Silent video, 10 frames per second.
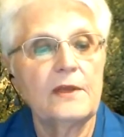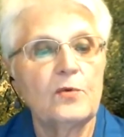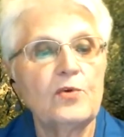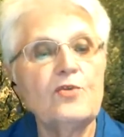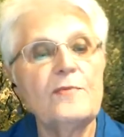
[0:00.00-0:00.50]

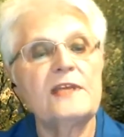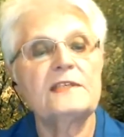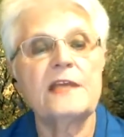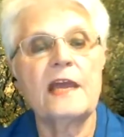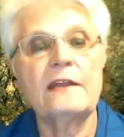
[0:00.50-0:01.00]
Rumi
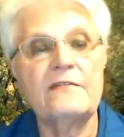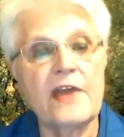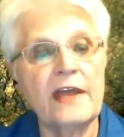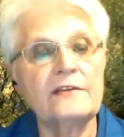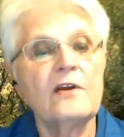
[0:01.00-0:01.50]
said
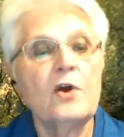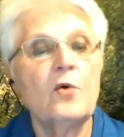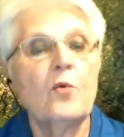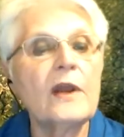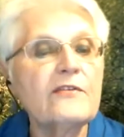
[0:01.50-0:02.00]
that
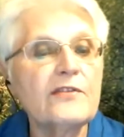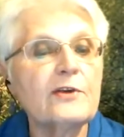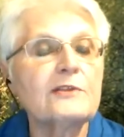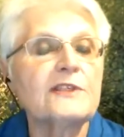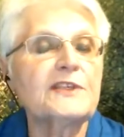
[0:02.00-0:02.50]
one of
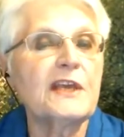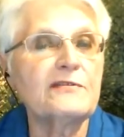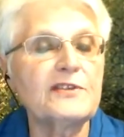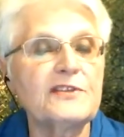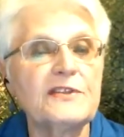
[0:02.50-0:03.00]
those
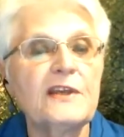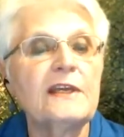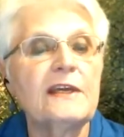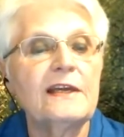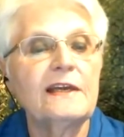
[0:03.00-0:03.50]
gifts
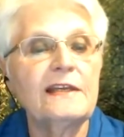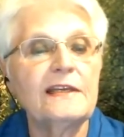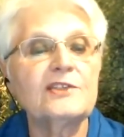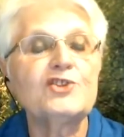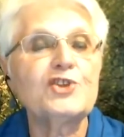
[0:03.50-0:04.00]

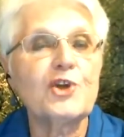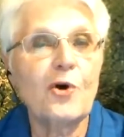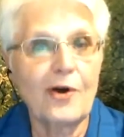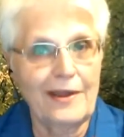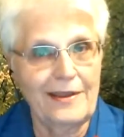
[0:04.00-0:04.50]
is
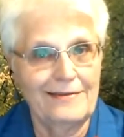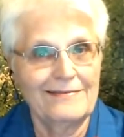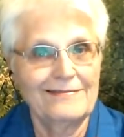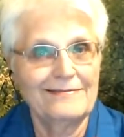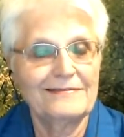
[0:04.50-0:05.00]
joy.
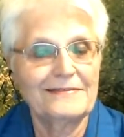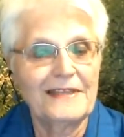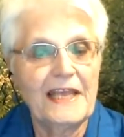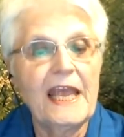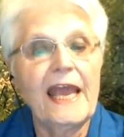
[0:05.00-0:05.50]

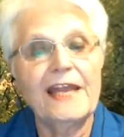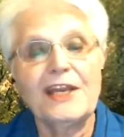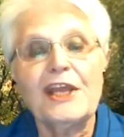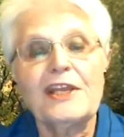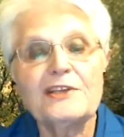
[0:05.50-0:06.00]
And
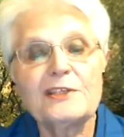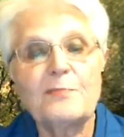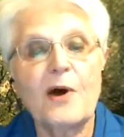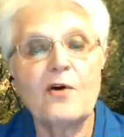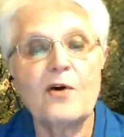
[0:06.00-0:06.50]
in his
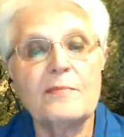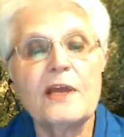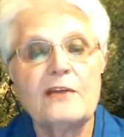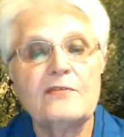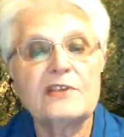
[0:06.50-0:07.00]
poem,
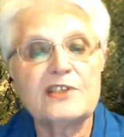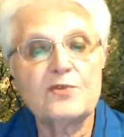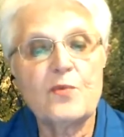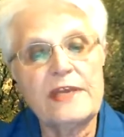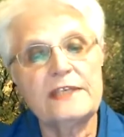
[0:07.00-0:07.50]
The
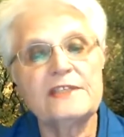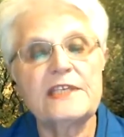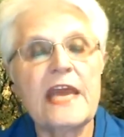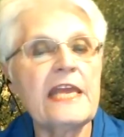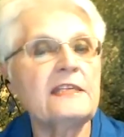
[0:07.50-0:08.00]
Sweet
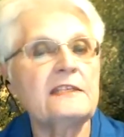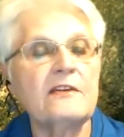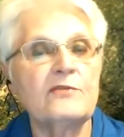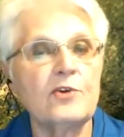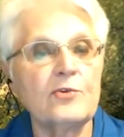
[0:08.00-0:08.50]
Taste
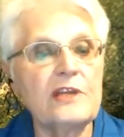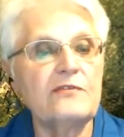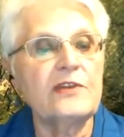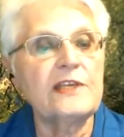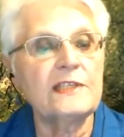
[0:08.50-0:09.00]
of
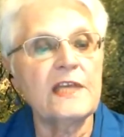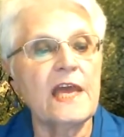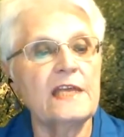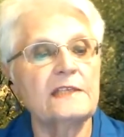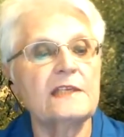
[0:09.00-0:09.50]
Grief, he
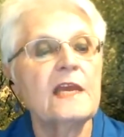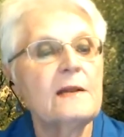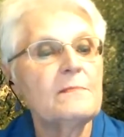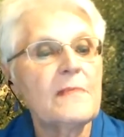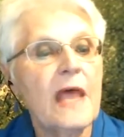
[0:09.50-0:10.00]
says,
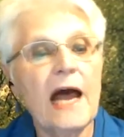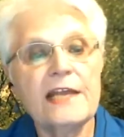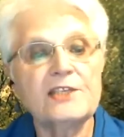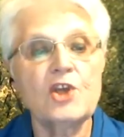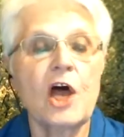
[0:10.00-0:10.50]

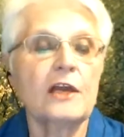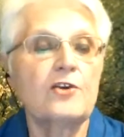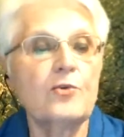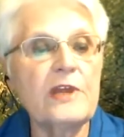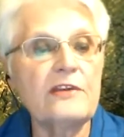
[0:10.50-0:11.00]
I saw
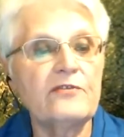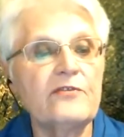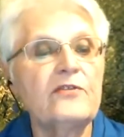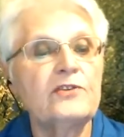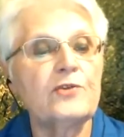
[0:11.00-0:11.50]

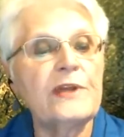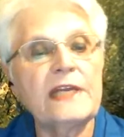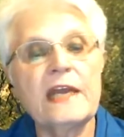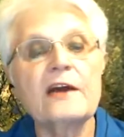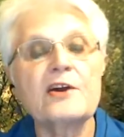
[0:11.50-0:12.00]
grief
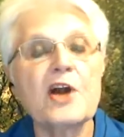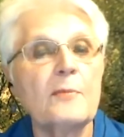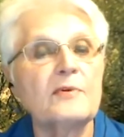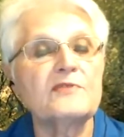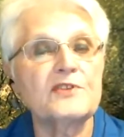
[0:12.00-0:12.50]
drinking a
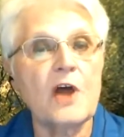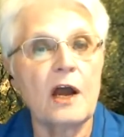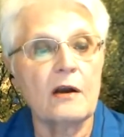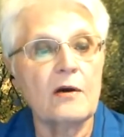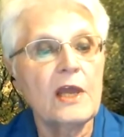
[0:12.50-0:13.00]
cup of
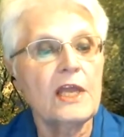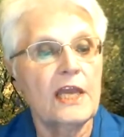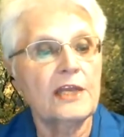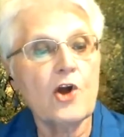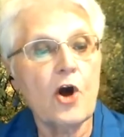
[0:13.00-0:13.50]
sorrow
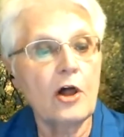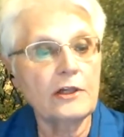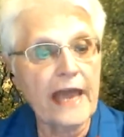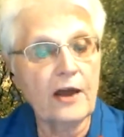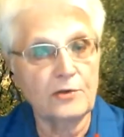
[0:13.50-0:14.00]
and
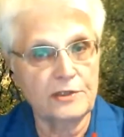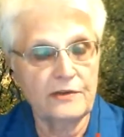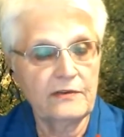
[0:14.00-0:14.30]
called out,